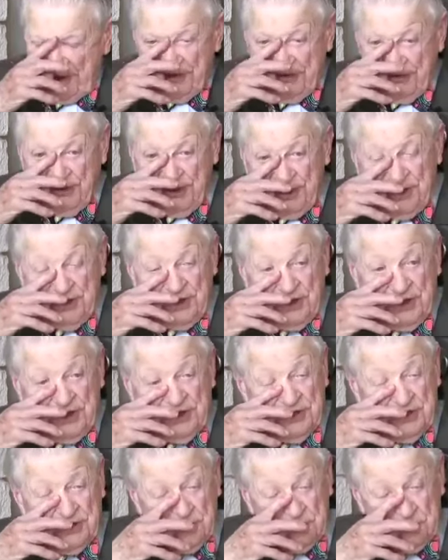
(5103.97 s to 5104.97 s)
I read an
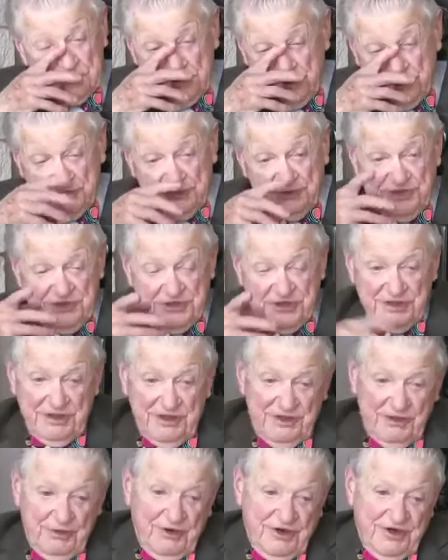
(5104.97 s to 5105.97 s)
article just
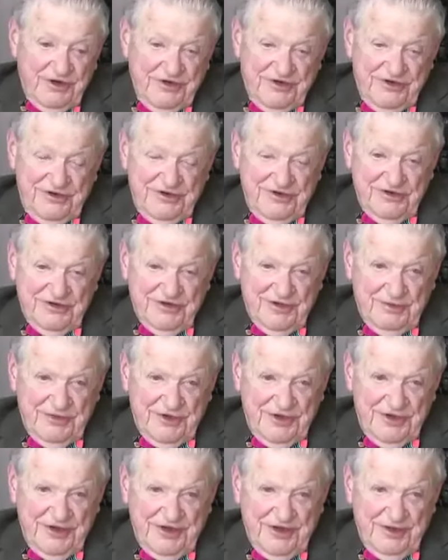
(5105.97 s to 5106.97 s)
recently where
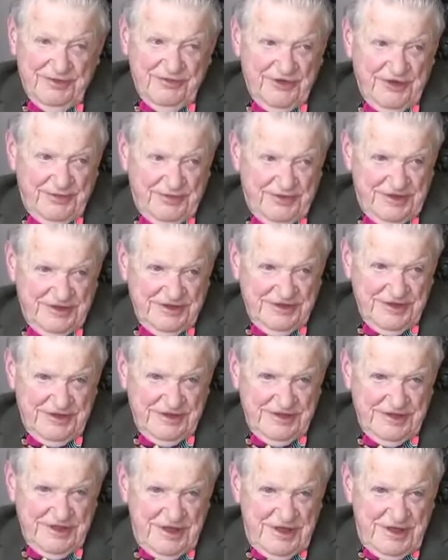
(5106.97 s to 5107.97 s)
somebody comes up and
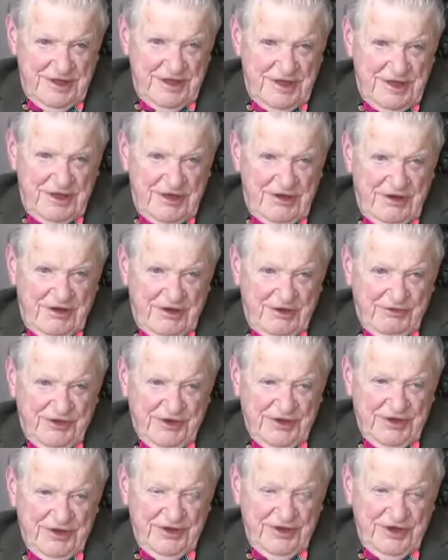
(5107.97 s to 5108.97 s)
says, uh,
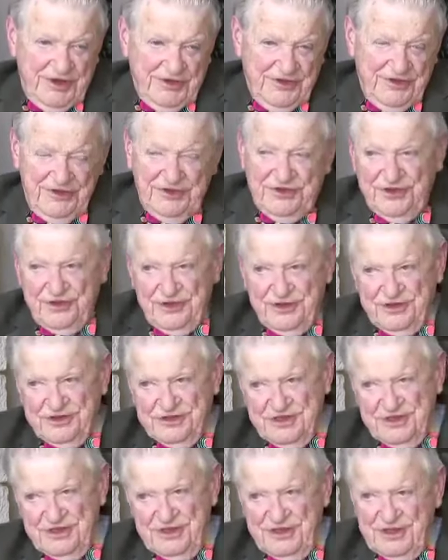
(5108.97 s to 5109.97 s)
"We can get to the
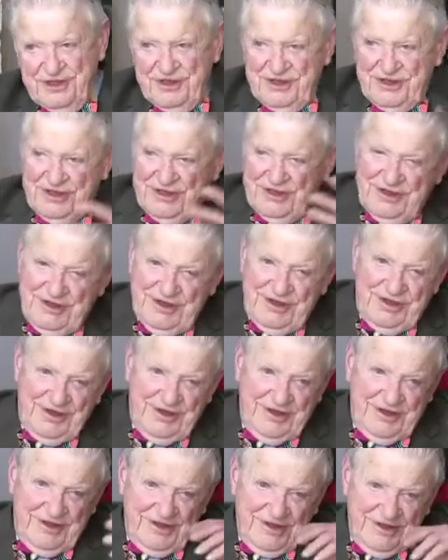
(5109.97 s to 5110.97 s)
nearest
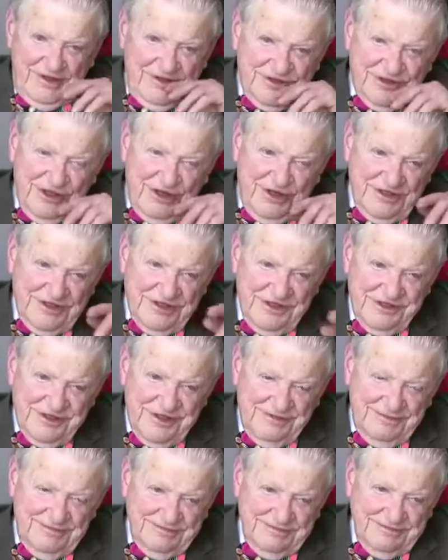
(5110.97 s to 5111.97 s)
uh, star
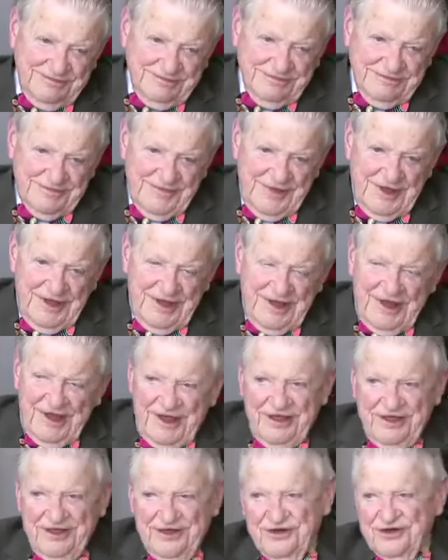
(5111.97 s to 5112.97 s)
system."
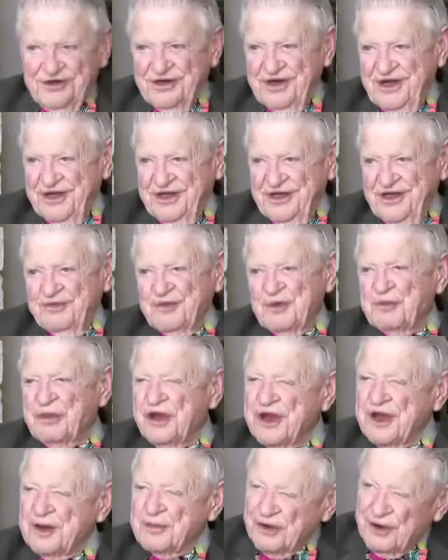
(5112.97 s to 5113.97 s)
You know, I gave a
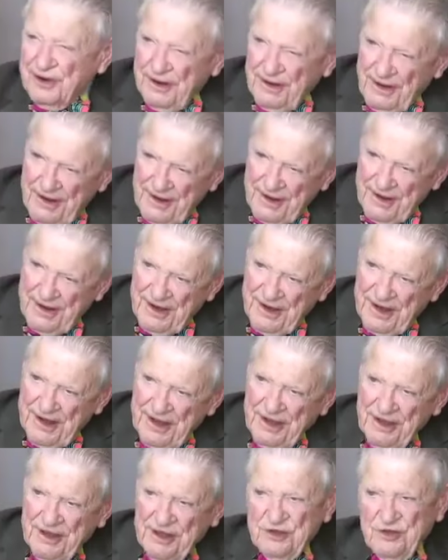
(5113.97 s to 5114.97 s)
paper,
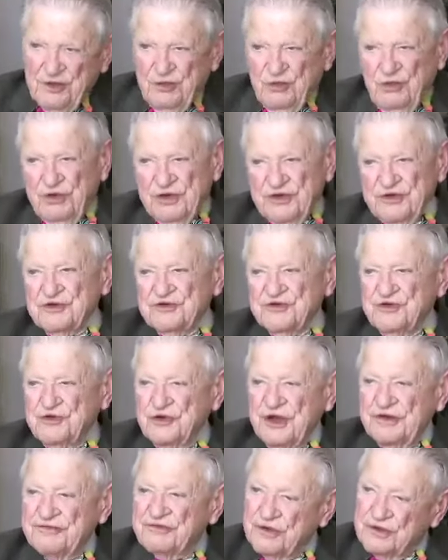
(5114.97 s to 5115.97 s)
one of those
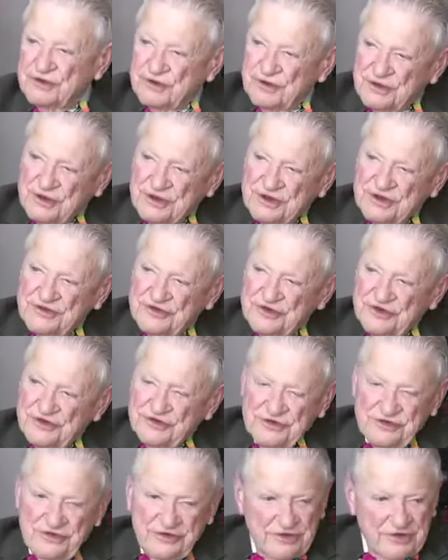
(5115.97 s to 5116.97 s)
UFO
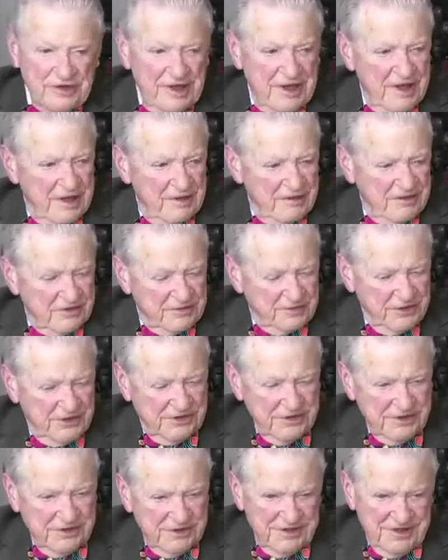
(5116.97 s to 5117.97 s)
organizations
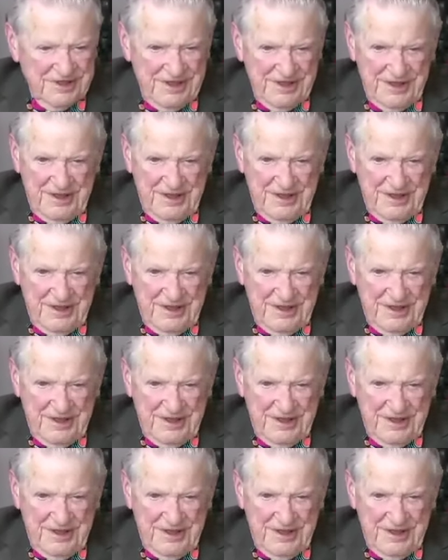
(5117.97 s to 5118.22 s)
speeches,